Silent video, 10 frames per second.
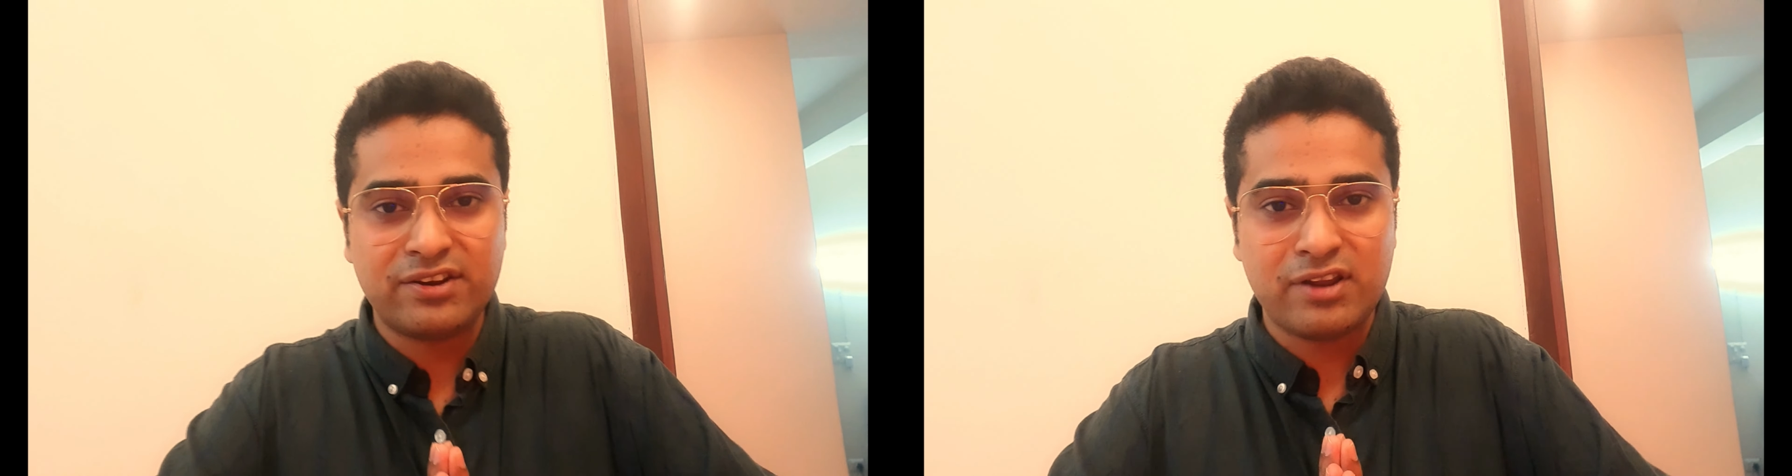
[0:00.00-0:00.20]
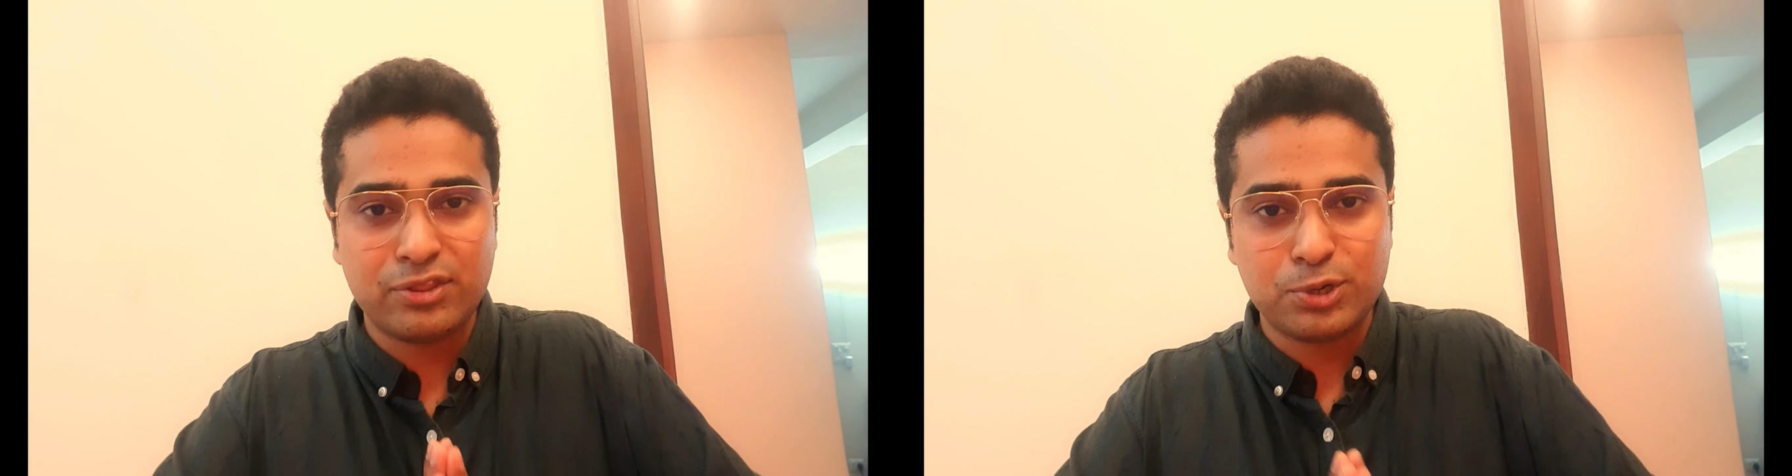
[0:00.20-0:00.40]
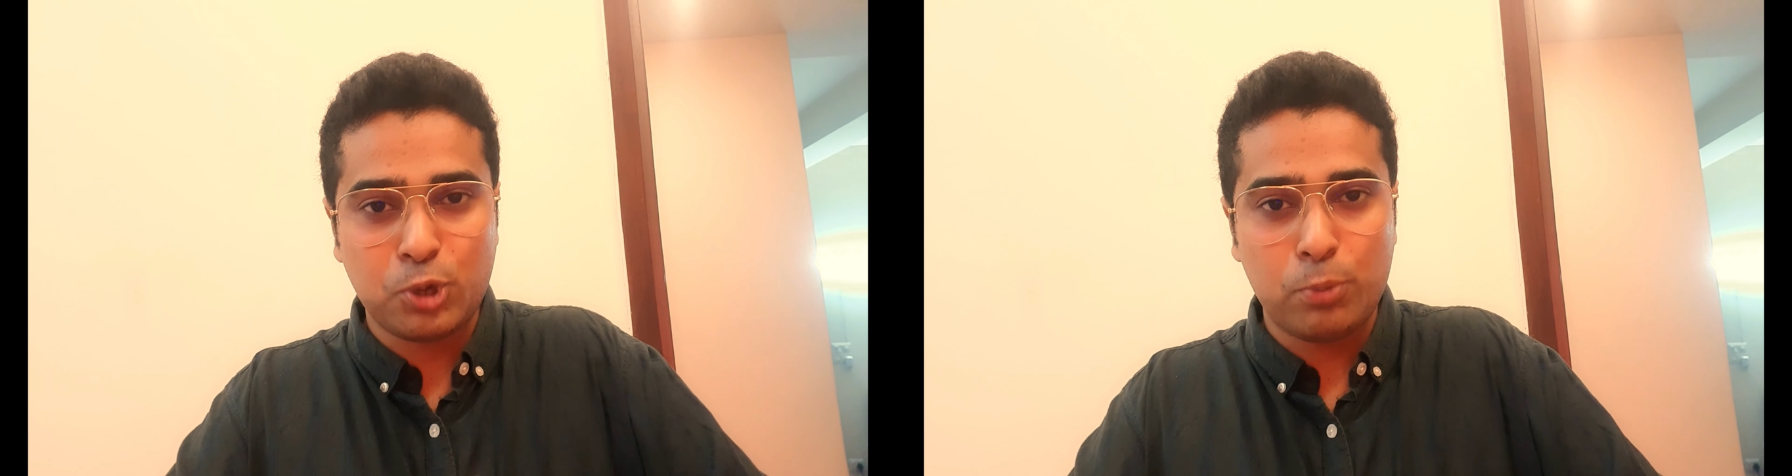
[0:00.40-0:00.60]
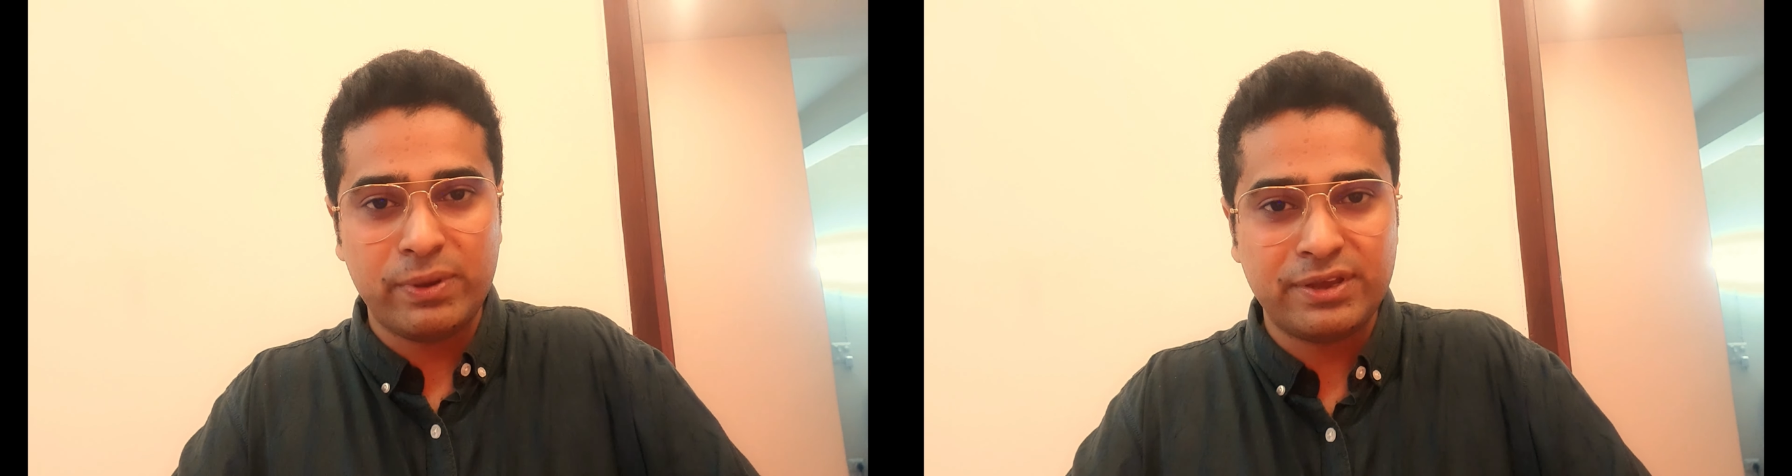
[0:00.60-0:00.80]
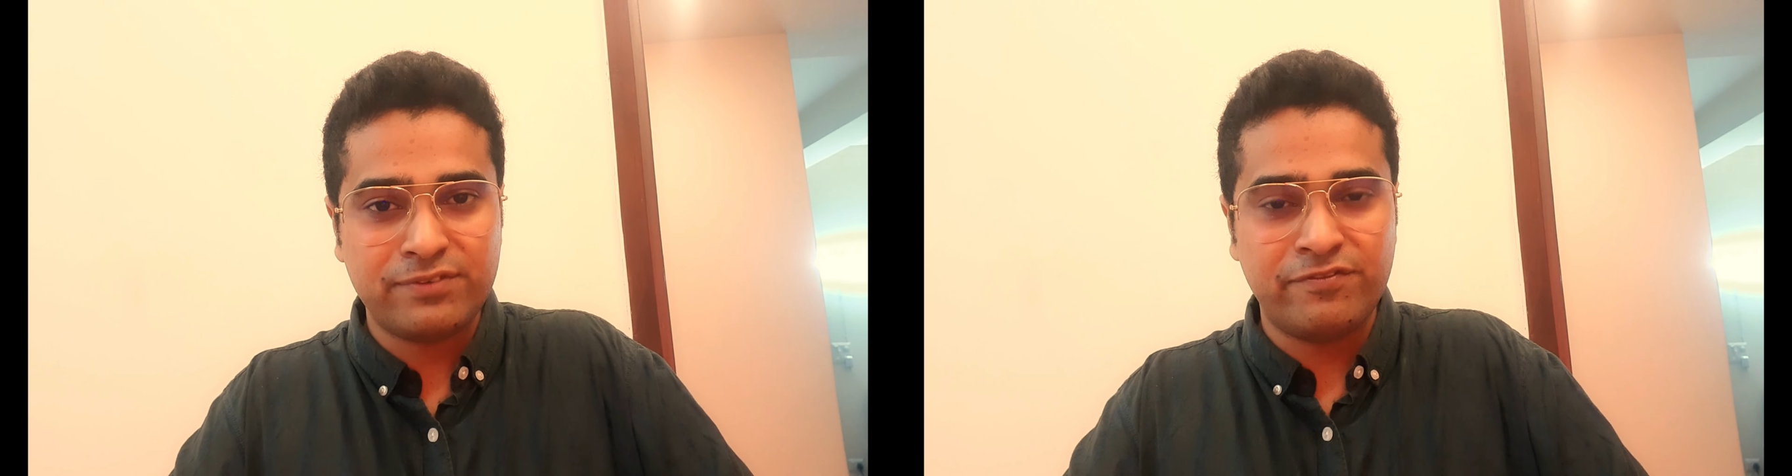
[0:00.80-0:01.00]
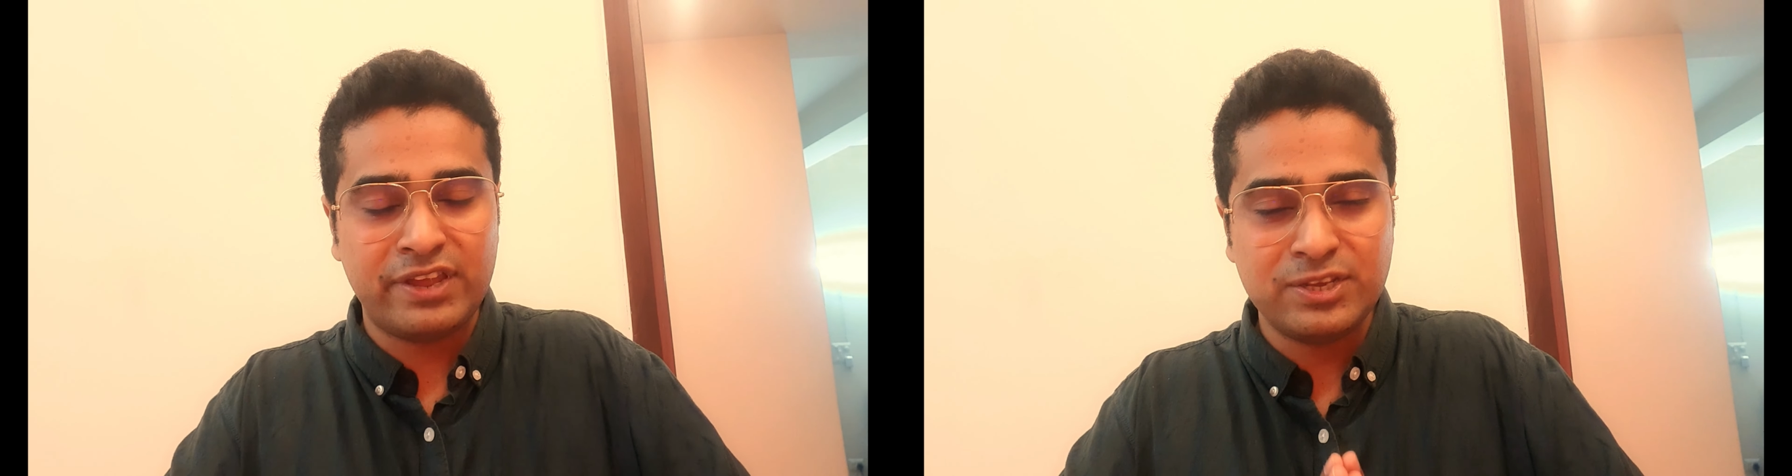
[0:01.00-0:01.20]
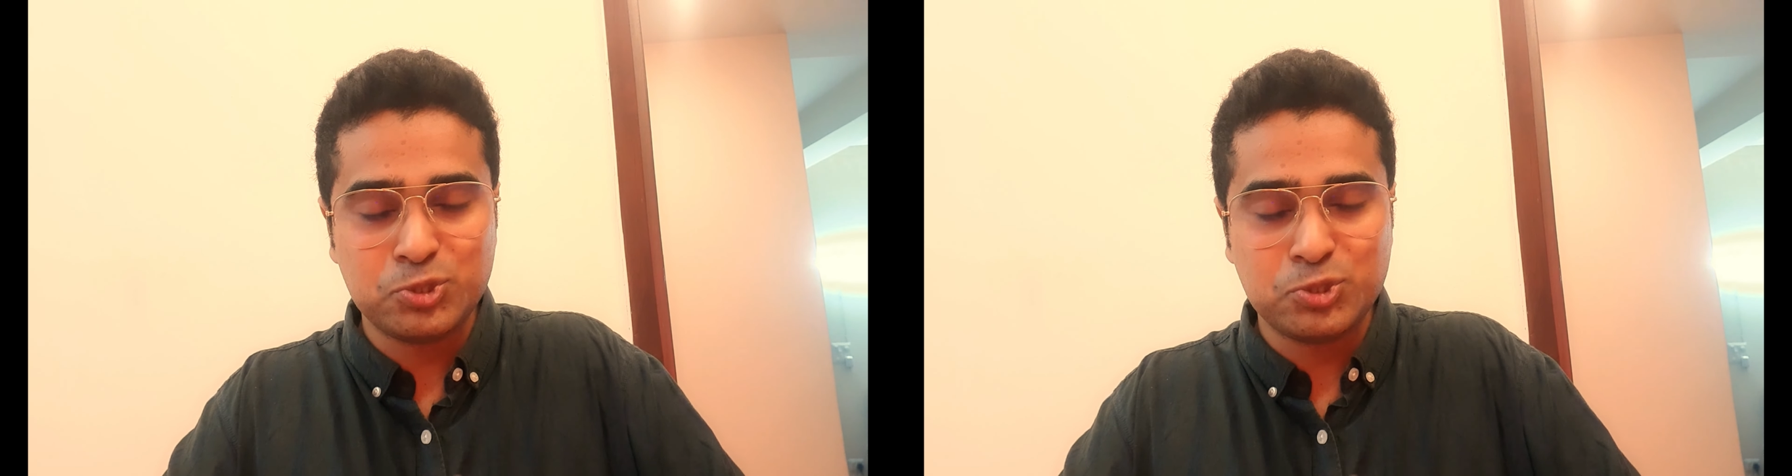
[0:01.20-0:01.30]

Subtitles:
another topic very